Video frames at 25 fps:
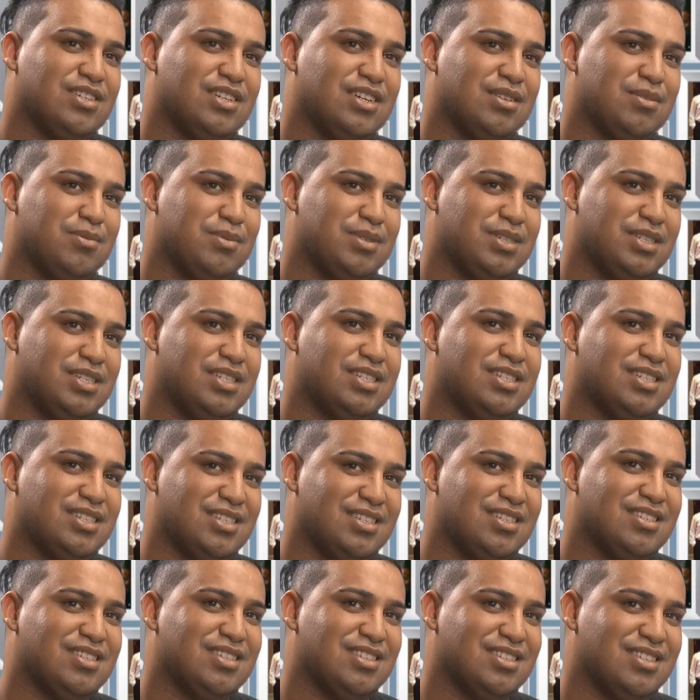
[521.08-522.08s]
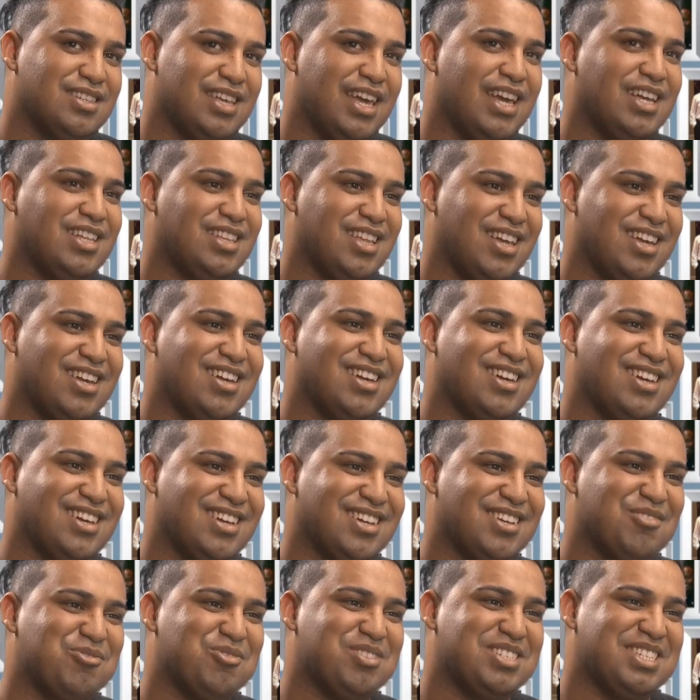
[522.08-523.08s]
It was hectic.
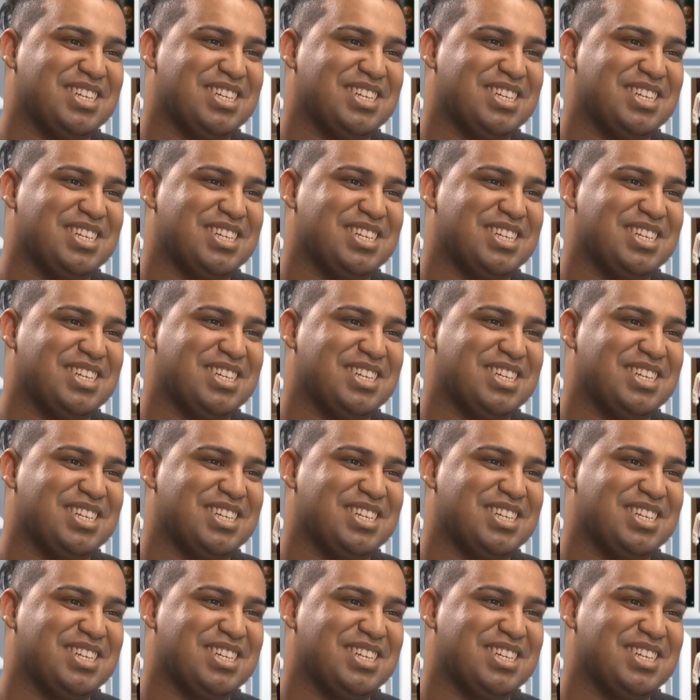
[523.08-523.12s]
It was